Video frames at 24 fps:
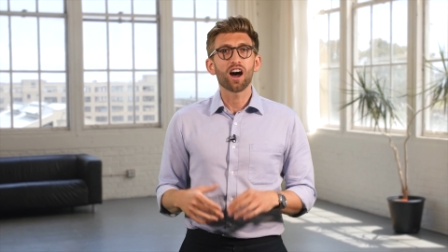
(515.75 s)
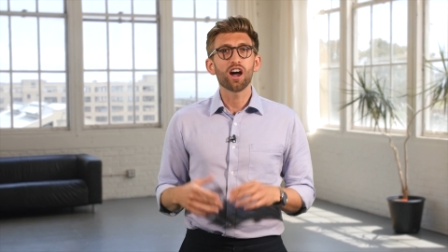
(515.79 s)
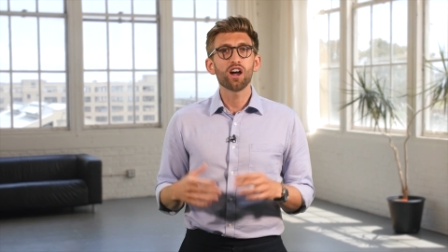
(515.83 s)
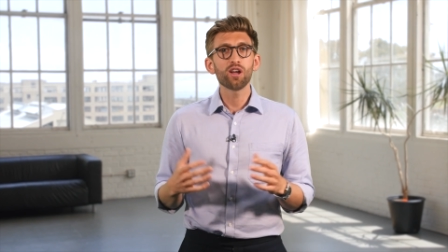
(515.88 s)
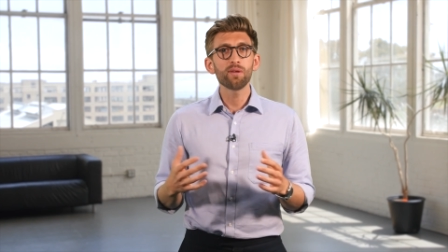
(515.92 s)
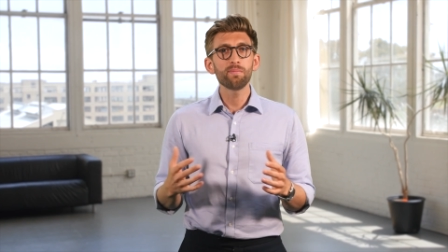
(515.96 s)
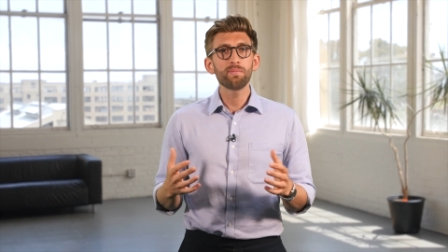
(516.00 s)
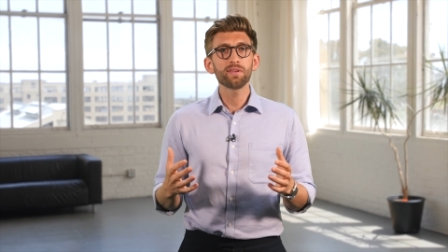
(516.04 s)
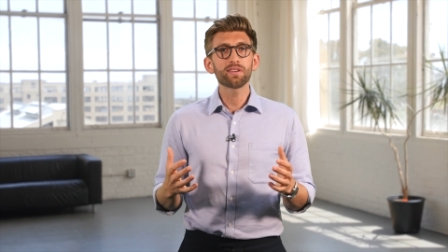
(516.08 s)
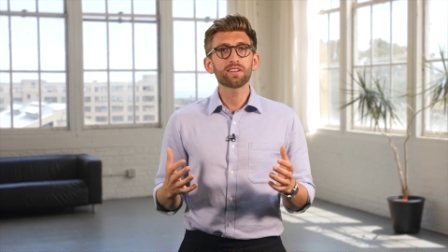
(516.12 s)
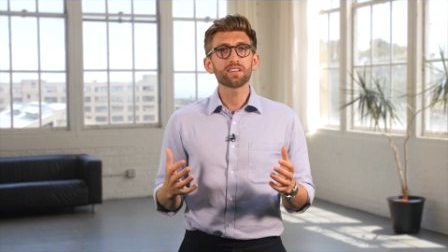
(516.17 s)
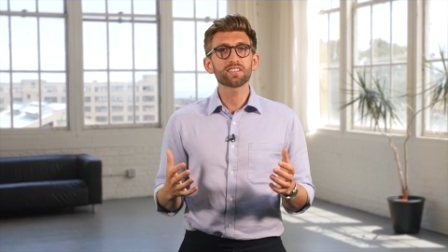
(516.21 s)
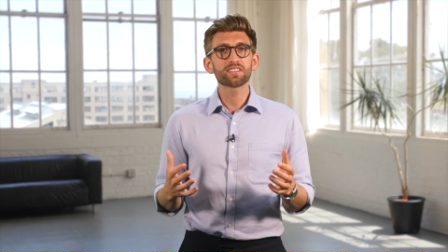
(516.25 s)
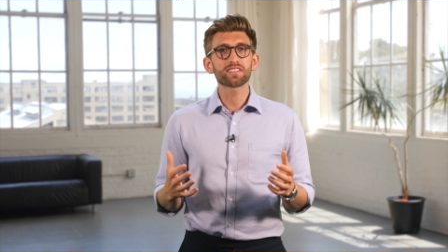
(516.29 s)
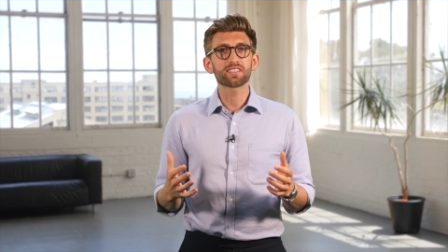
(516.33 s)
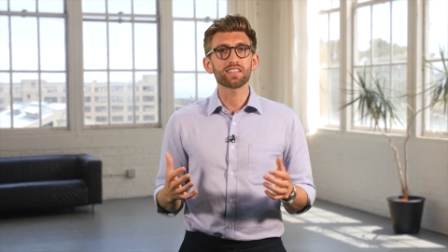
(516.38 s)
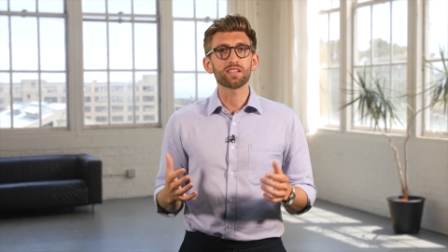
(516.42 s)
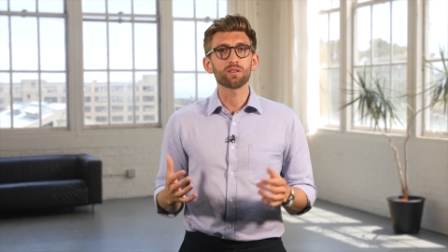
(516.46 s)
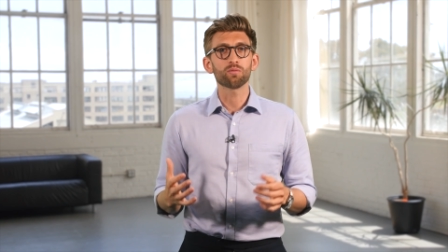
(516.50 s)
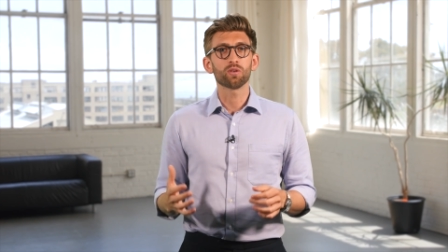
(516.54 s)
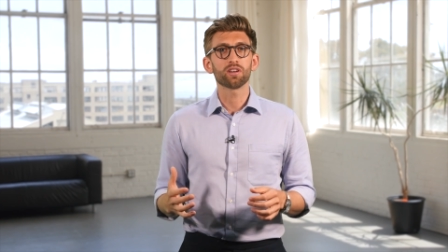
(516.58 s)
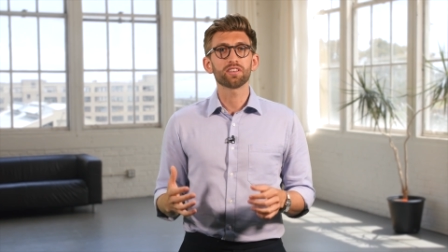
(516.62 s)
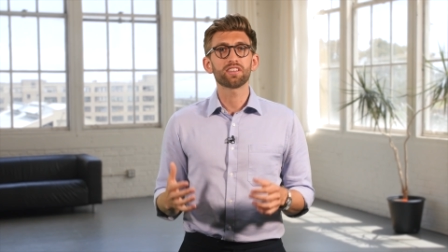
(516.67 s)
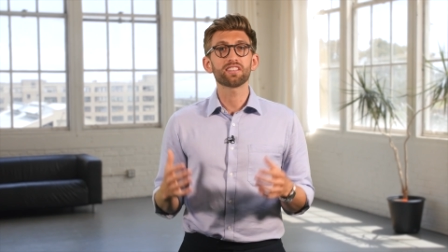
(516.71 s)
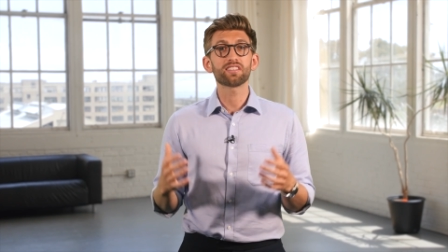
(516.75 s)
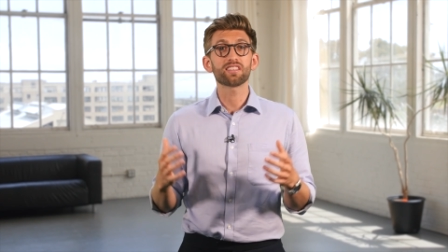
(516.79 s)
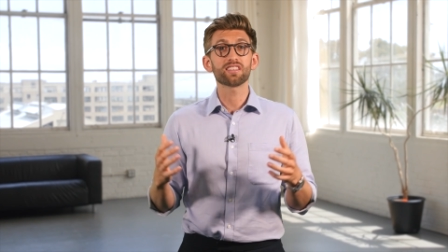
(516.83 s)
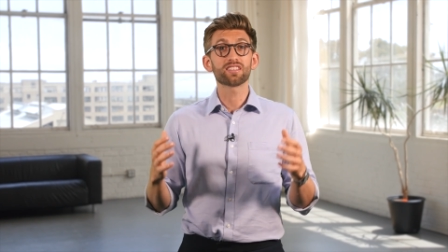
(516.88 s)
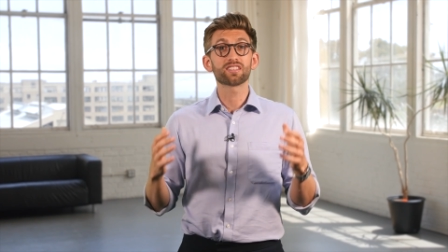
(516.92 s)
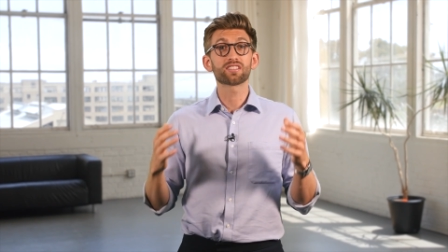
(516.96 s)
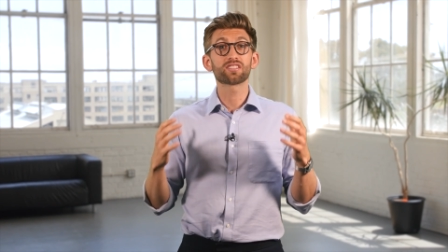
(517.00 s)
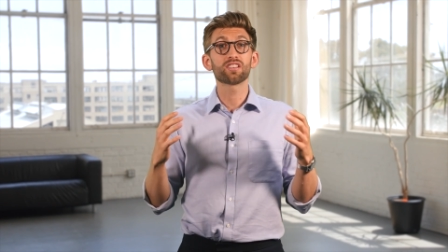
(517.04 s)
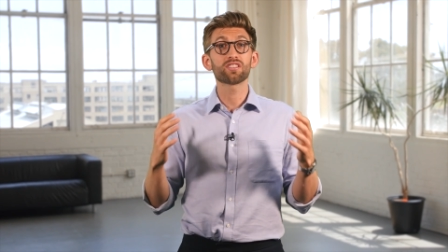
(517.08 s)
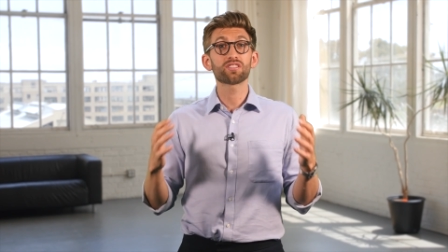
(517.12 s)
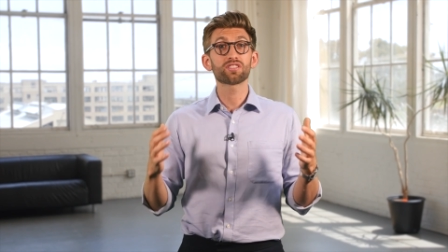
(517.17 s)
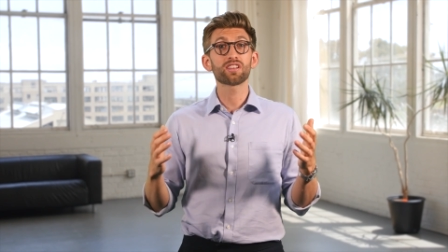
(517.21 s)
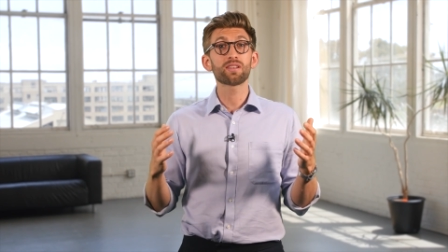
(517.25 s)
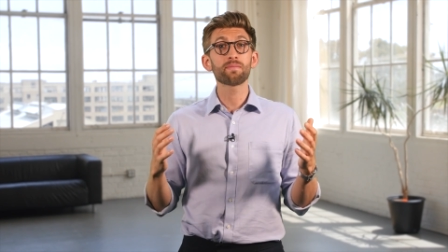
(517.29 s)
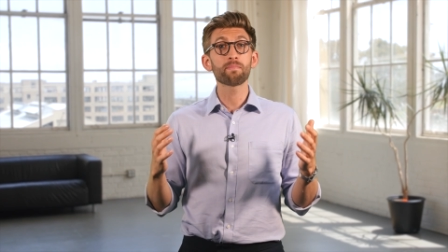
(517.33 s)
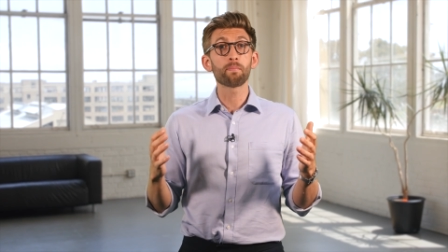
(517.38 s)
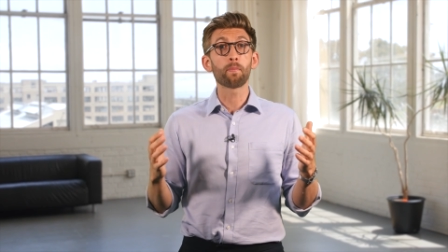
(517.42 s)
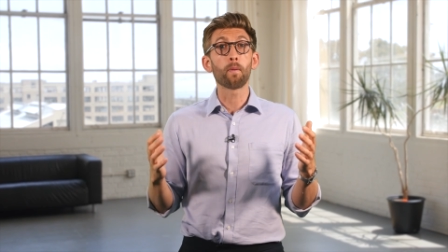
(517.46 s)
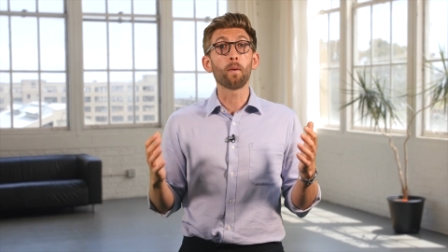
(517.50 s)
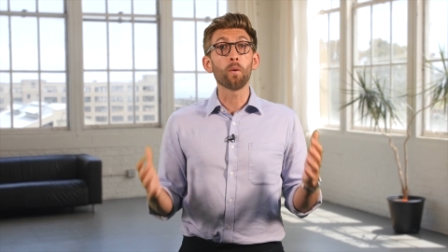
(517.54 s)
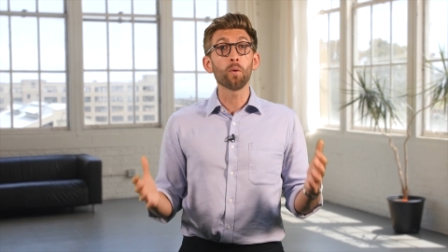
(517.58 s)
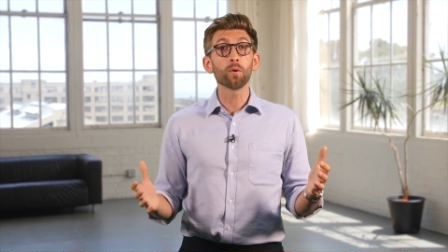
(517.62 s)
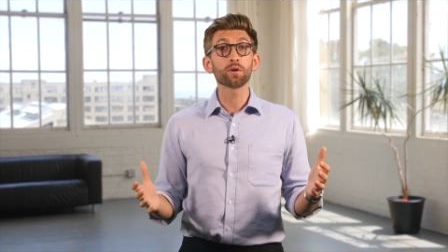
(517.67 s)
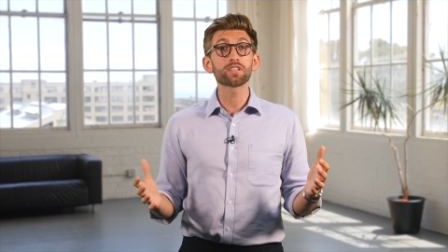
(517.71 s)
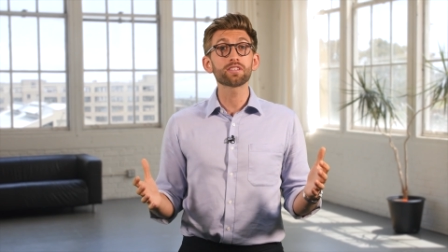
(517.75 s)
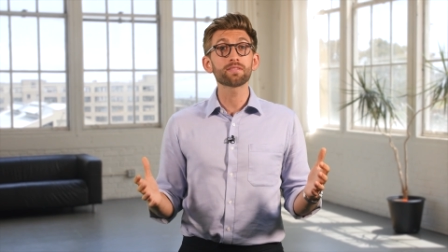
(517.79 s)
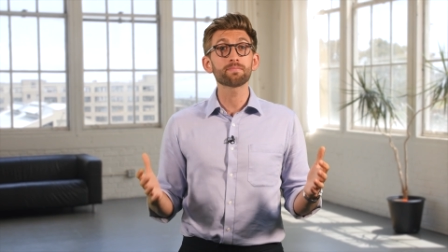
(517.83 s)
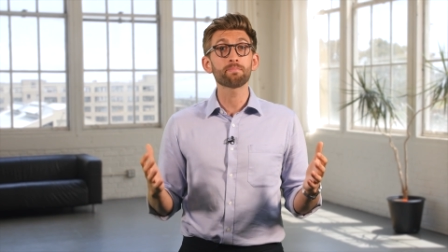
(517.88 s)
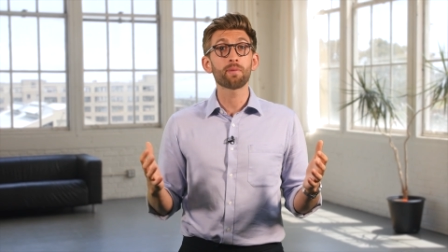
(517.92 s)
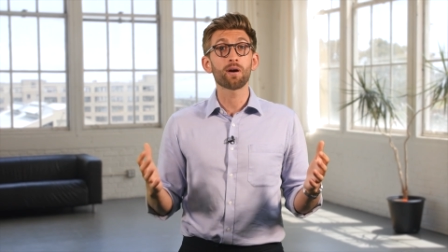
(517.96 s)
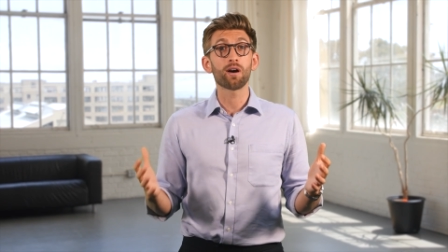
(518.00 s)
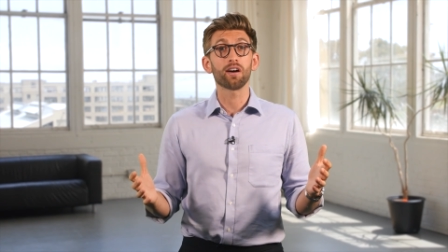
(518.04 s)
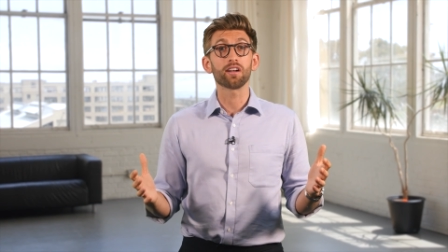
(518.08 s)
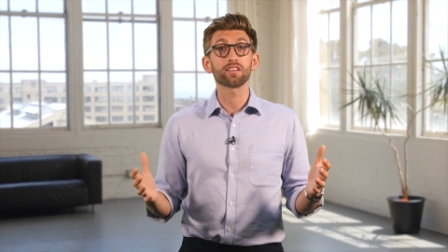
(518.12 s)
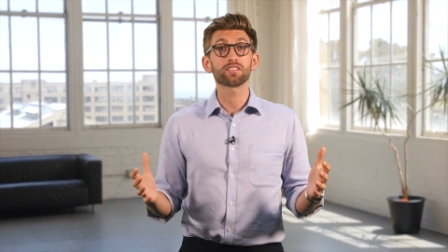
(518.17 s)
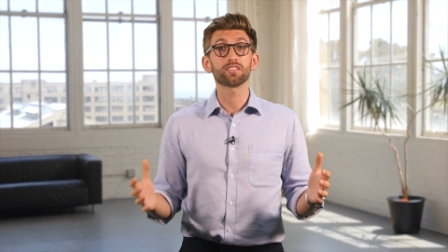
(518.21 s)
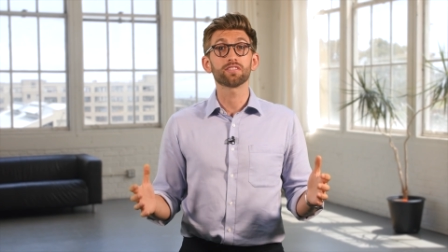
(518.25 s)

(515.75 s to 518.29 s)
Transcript: hope you can see why this is such an important part